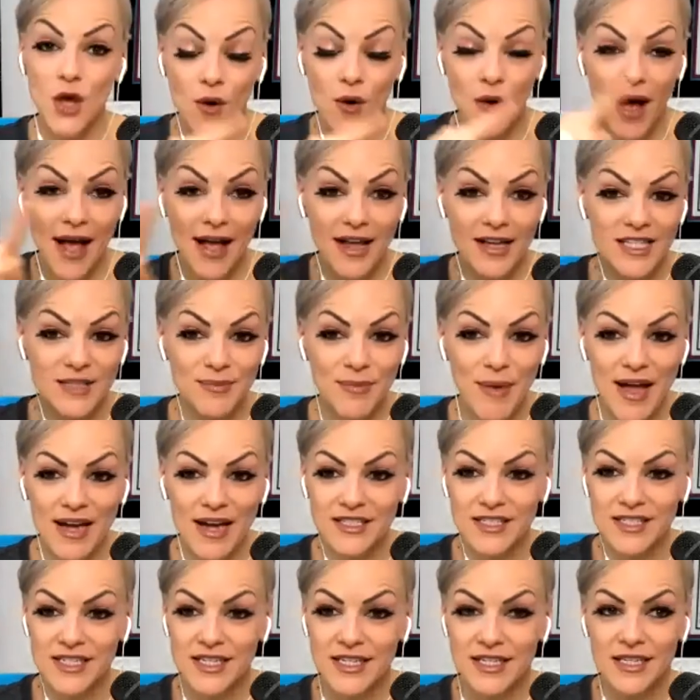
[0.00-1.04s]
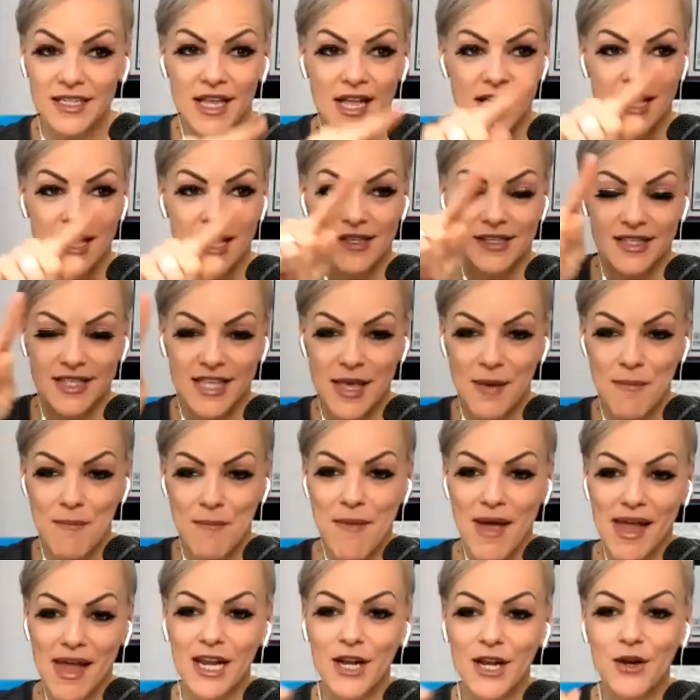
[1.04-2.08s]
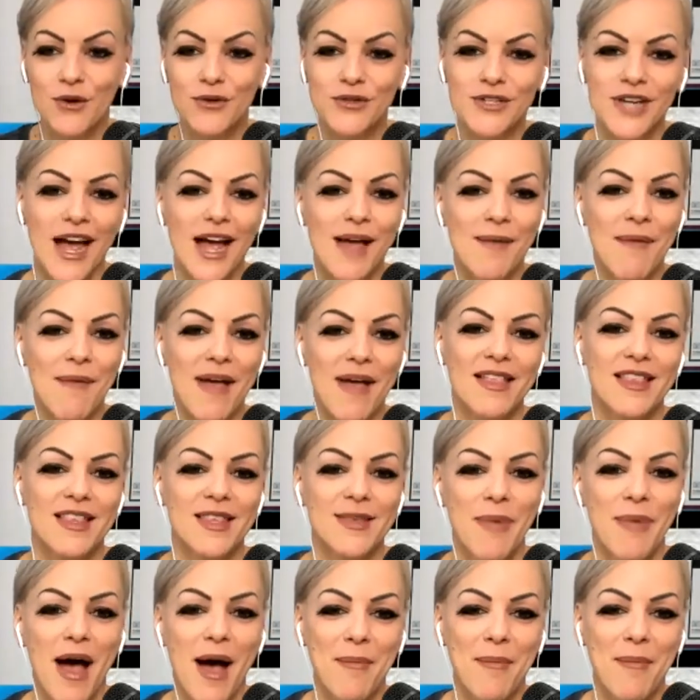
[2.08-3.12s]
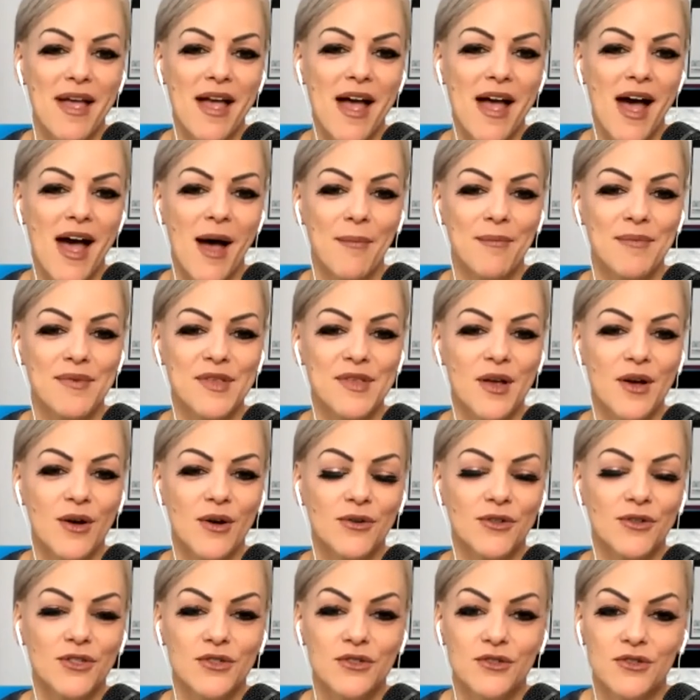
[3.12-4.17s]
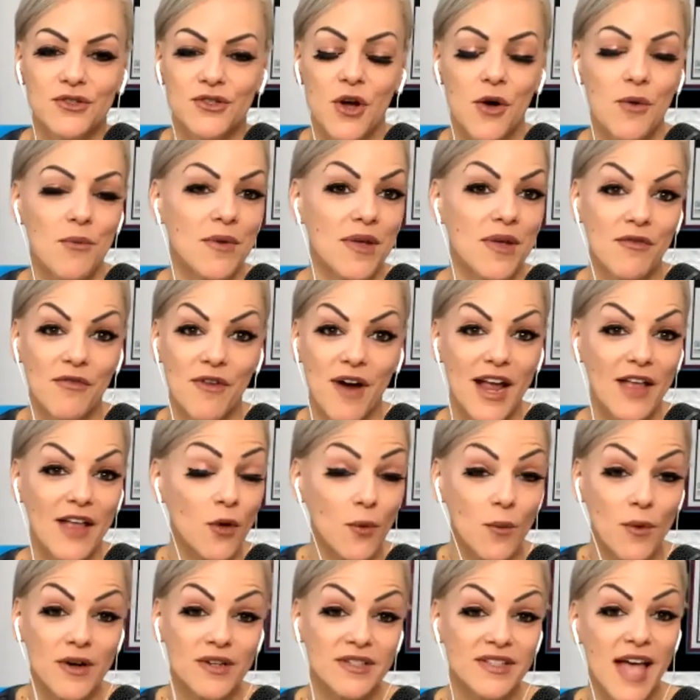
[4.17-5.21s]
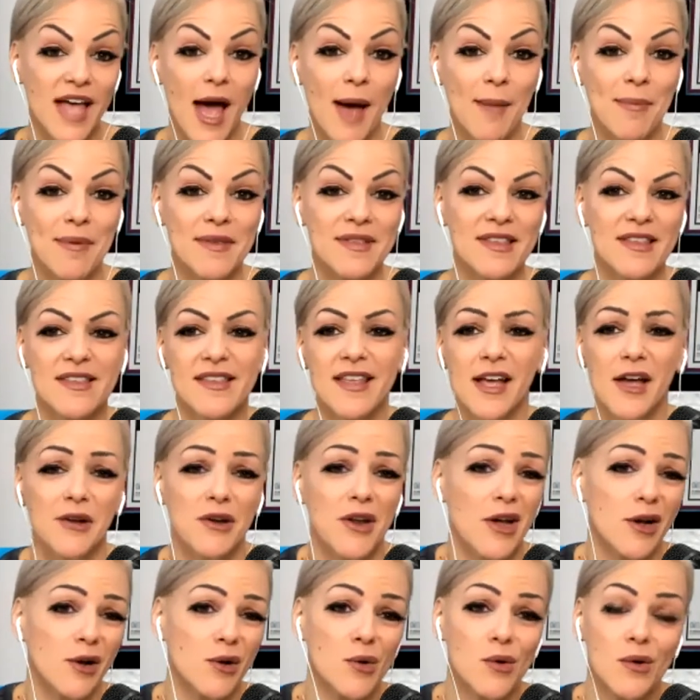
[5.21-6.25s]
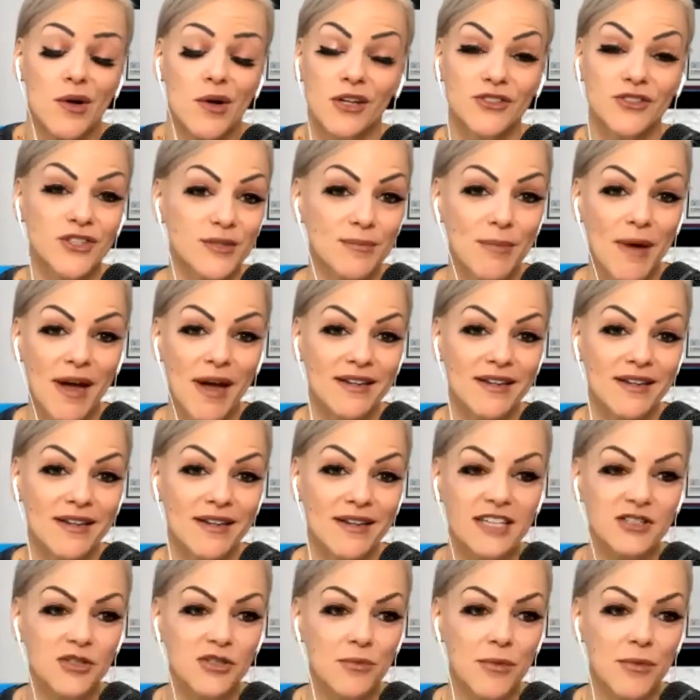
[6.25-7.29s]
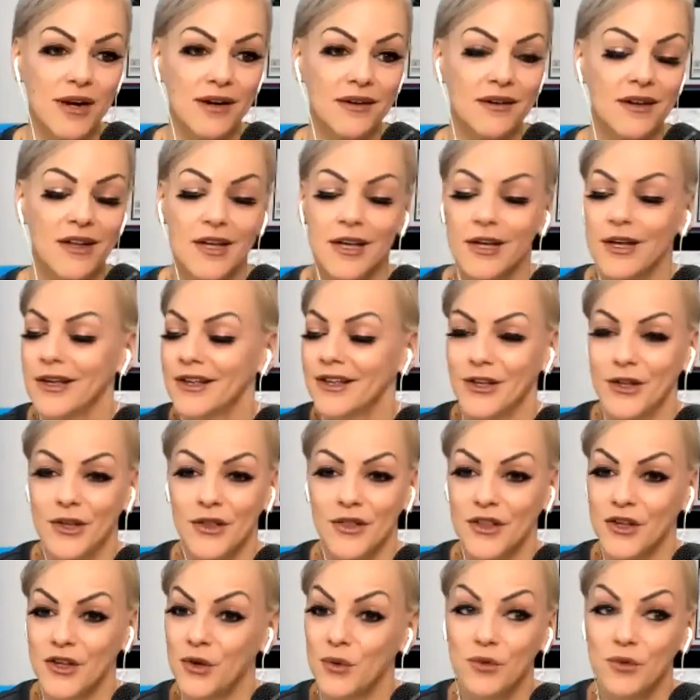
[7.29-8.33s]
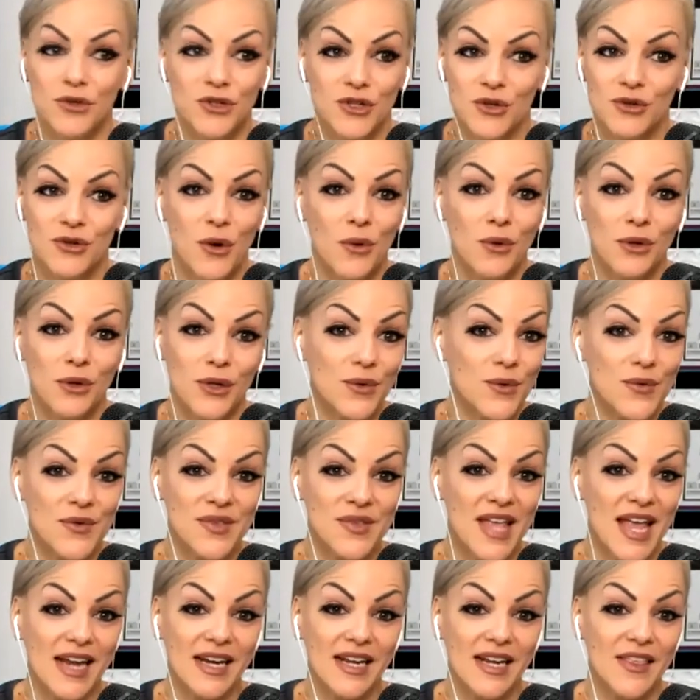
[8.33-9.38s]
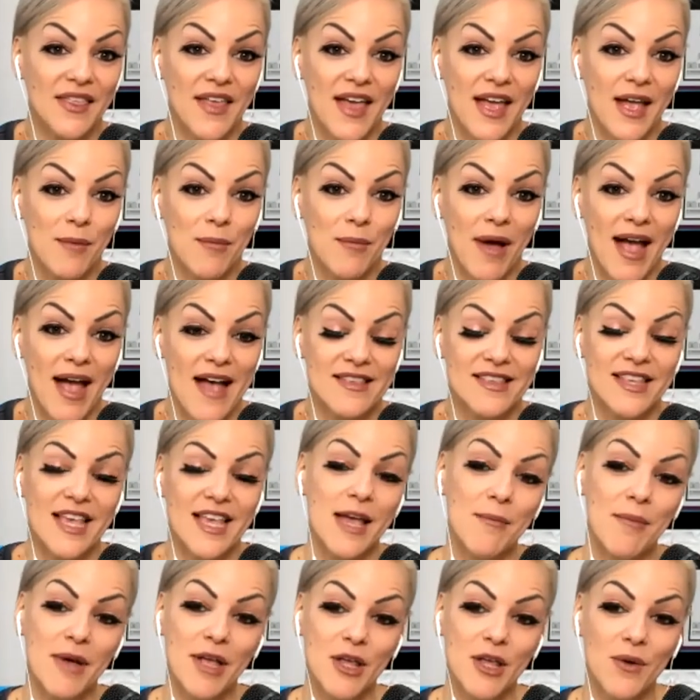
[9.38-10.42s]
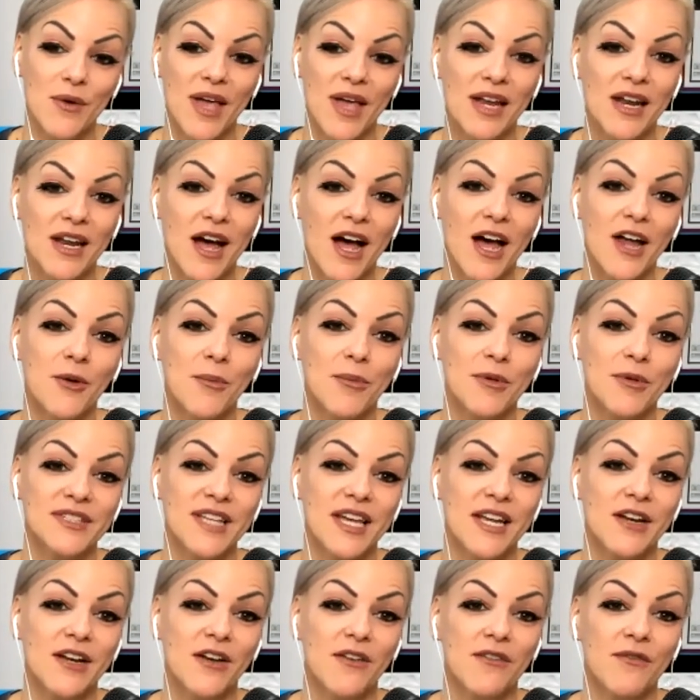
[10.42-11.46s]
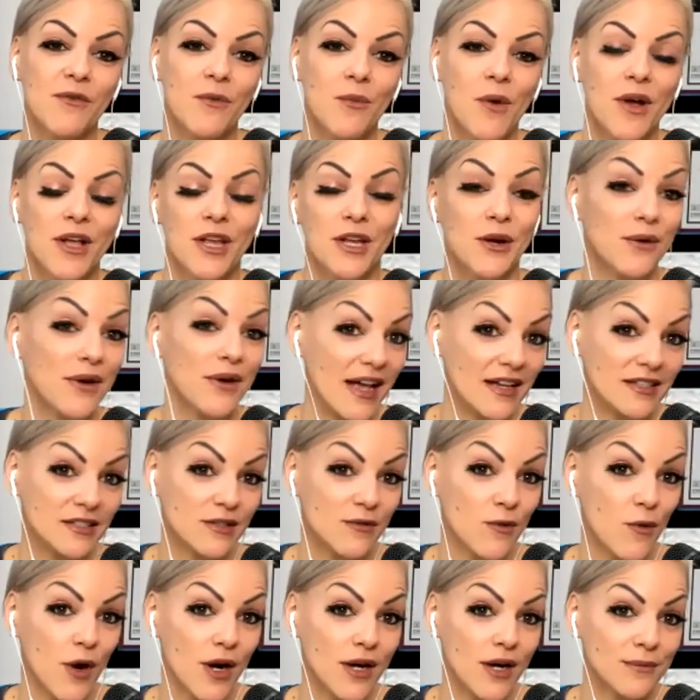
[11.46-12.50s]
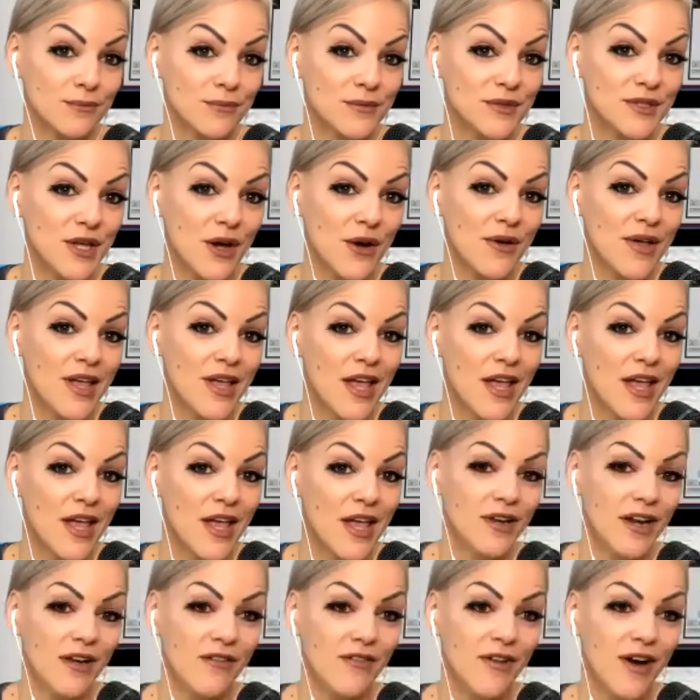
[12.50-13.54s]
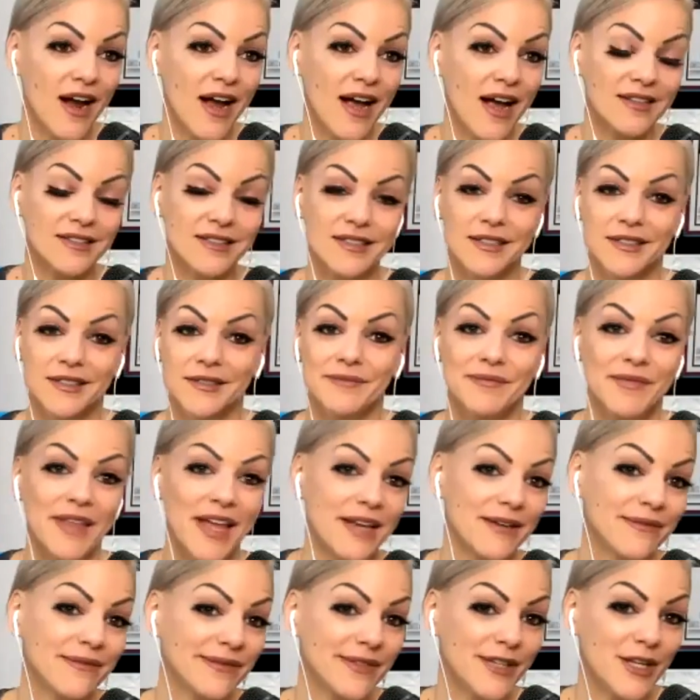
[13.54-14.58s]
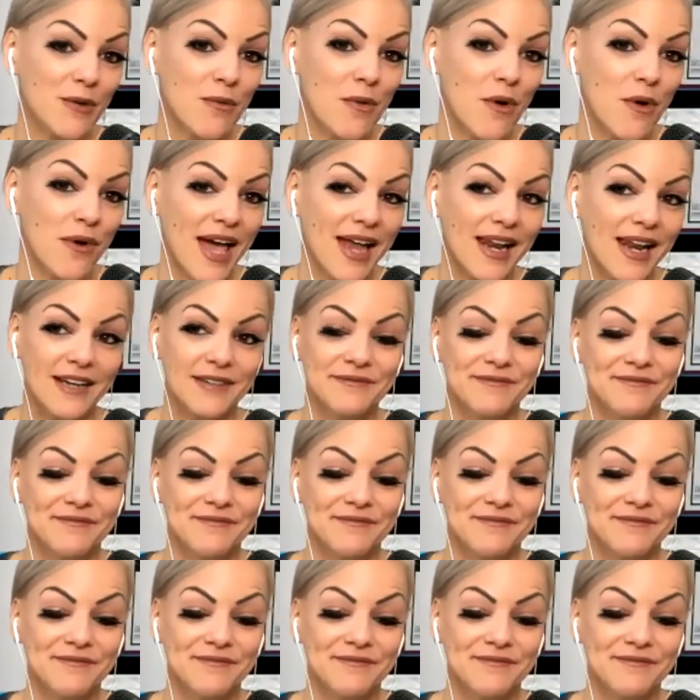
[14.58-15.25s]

I expect to see many new diamonds popping up. So don't be afraid. The worst that happens is they go, no, cool, I'll just buy it as a customer. You don't lose anything by asking, but you get 100% of what you don't ask for. So if you never ask, then you won't get it.